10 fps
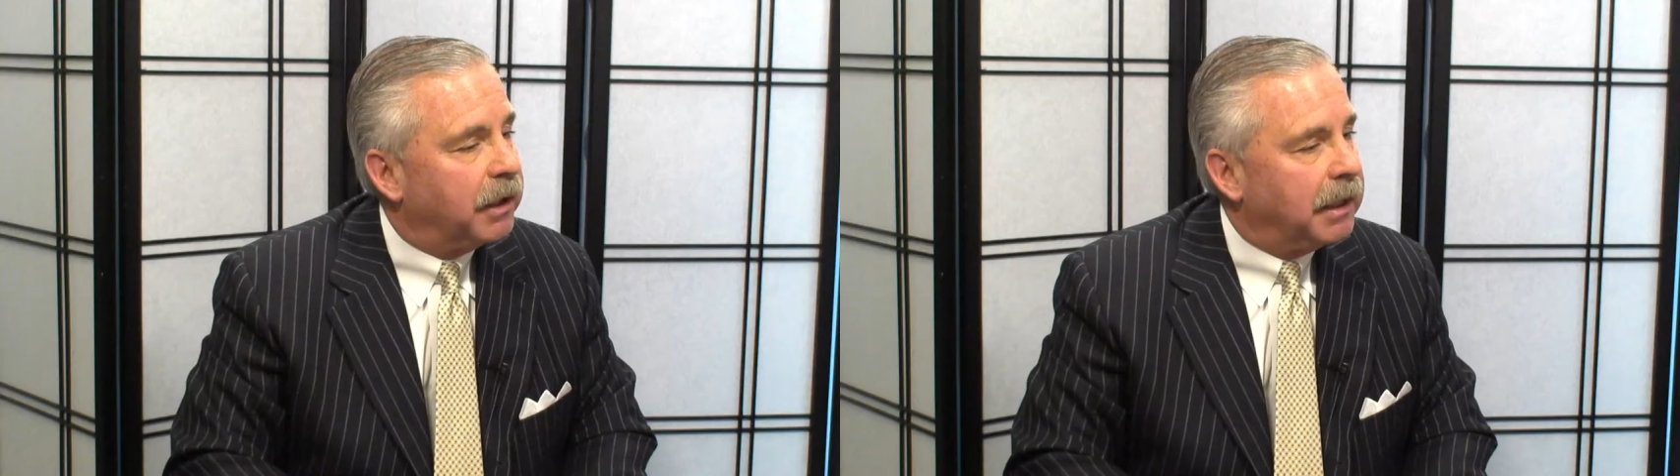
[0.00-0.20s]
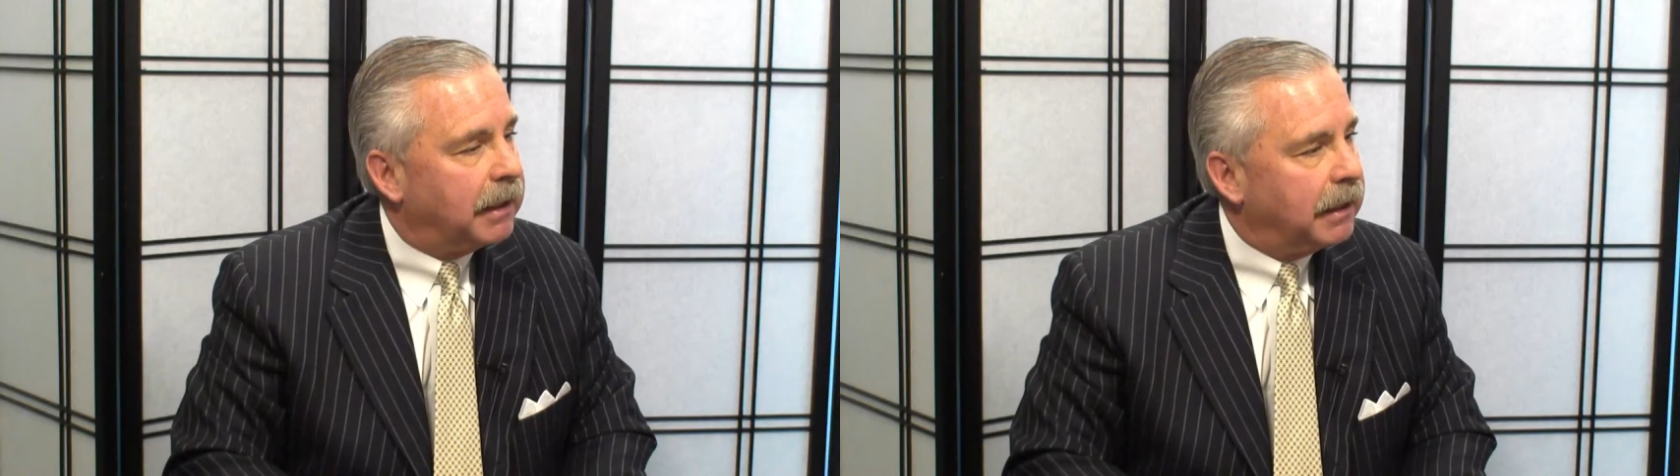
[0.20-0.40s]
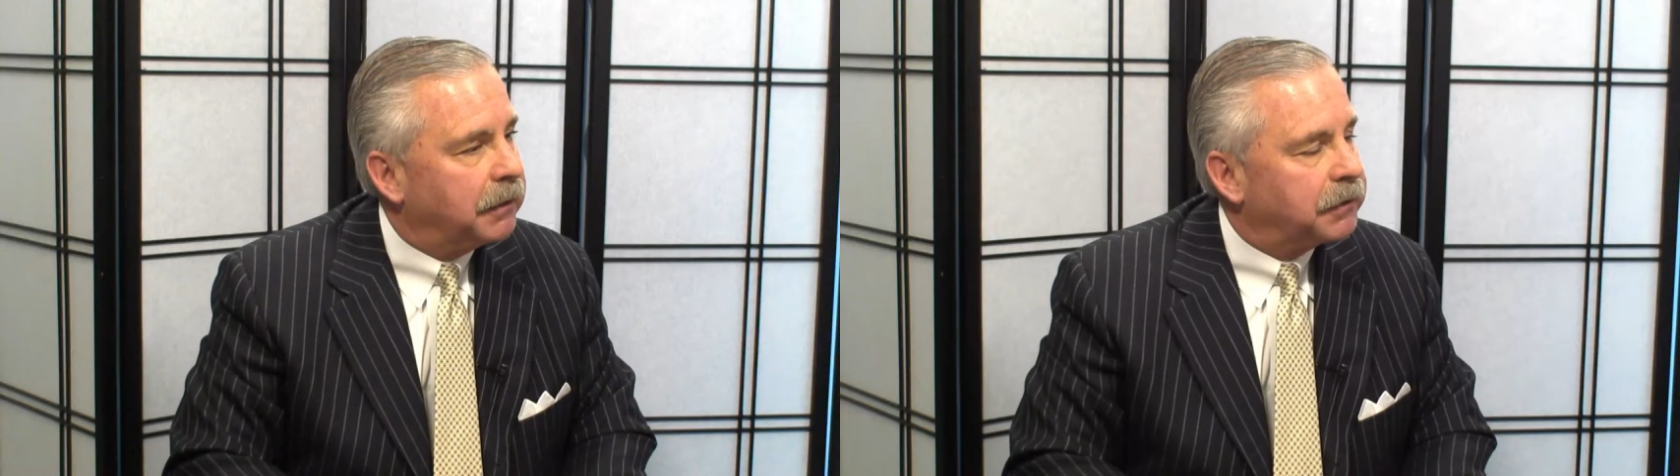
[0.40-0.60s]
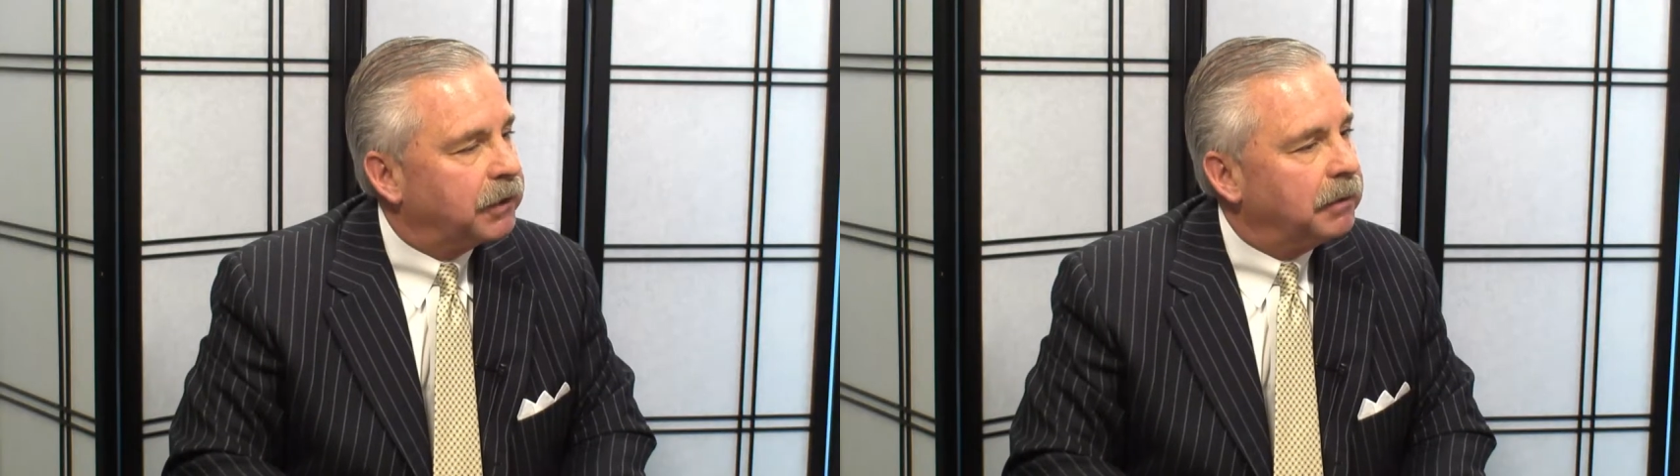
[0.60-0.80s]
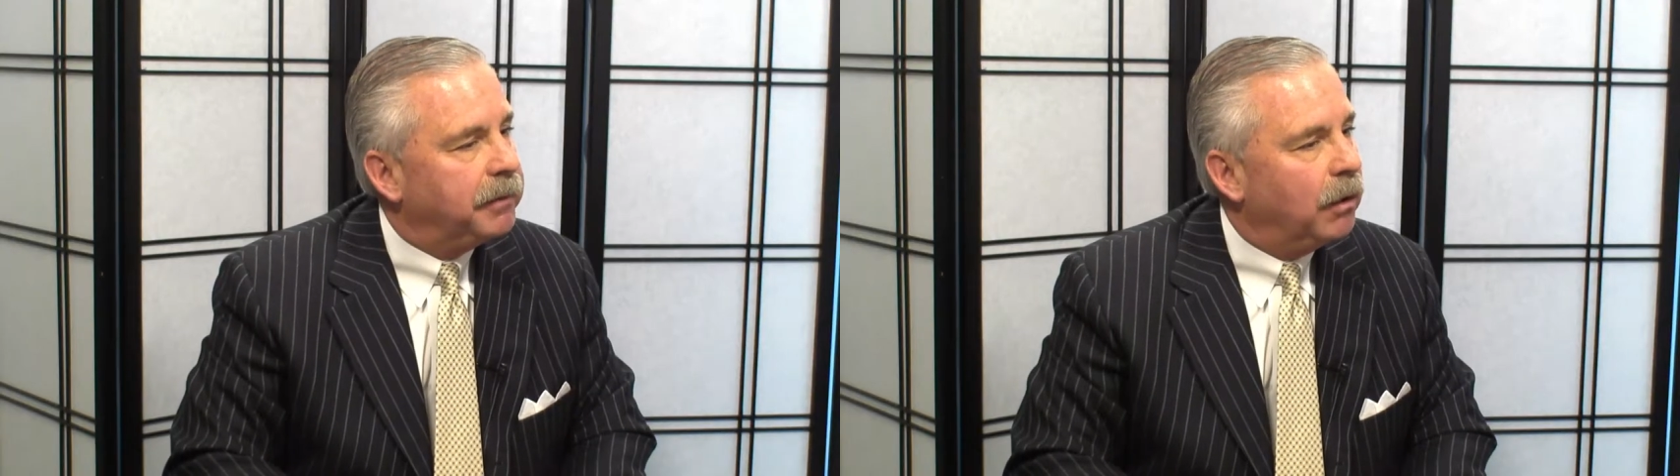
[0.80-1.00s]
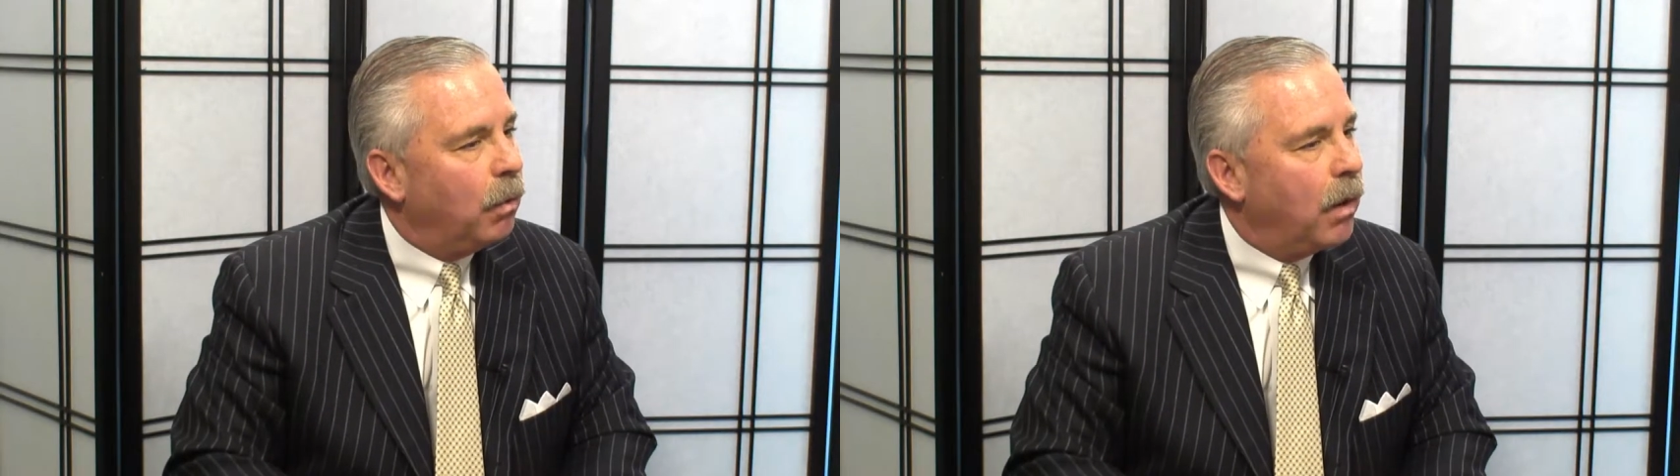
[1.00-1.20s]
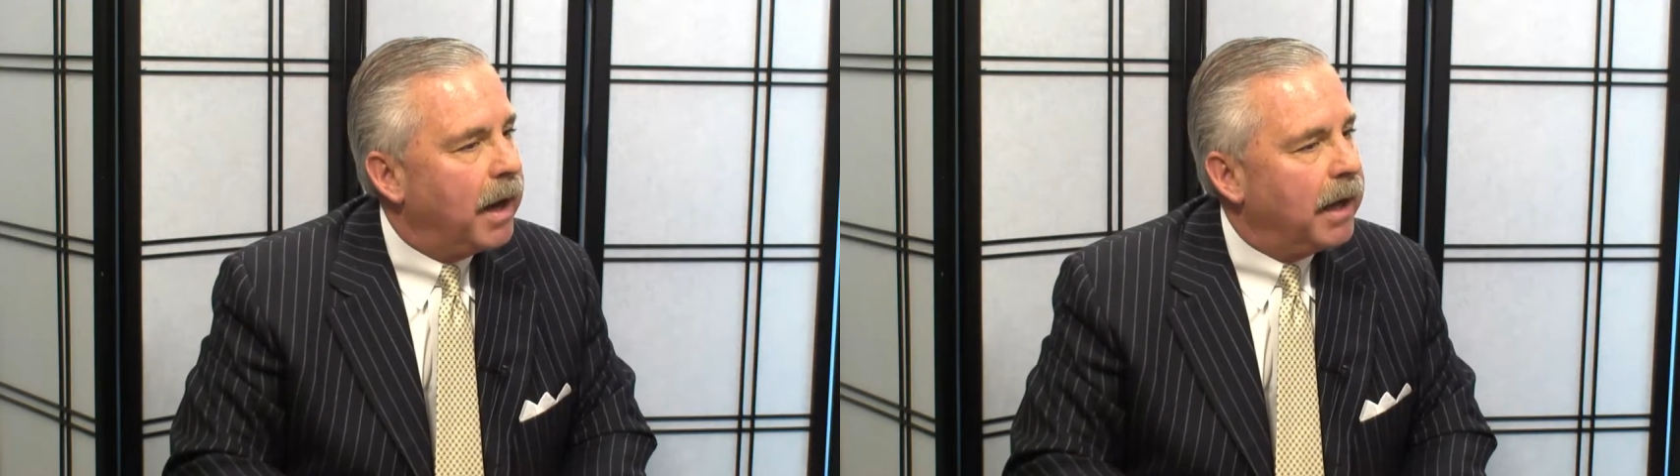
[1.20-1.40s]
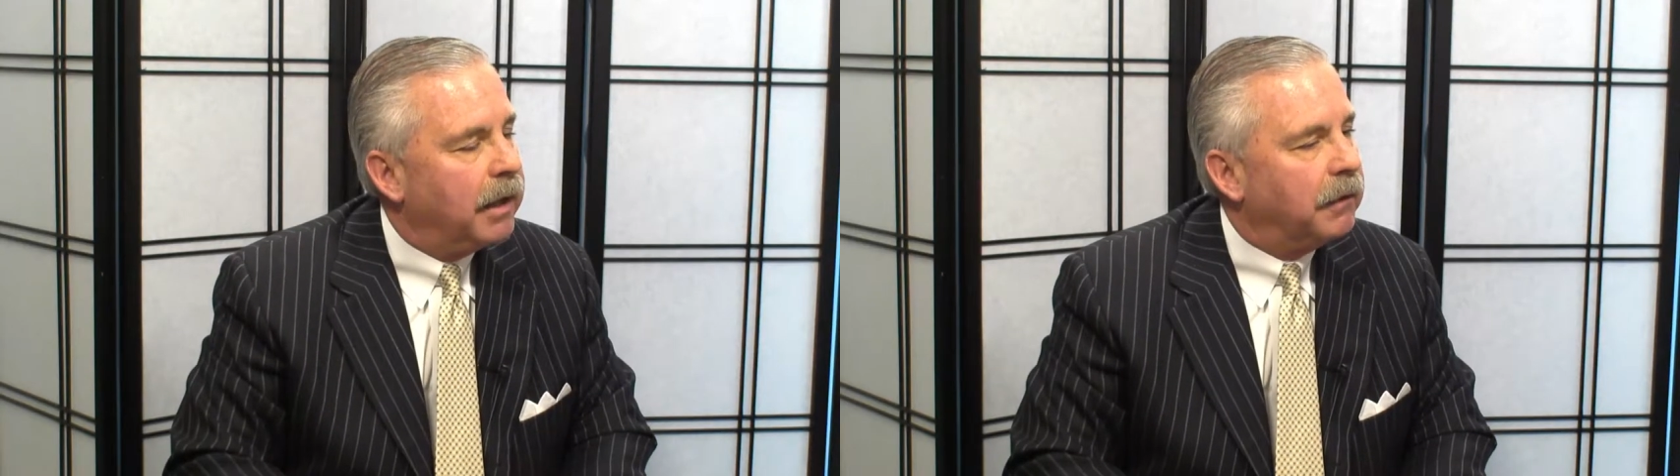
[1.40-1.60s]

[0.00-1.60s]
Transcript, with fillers: I think there's going to be a way.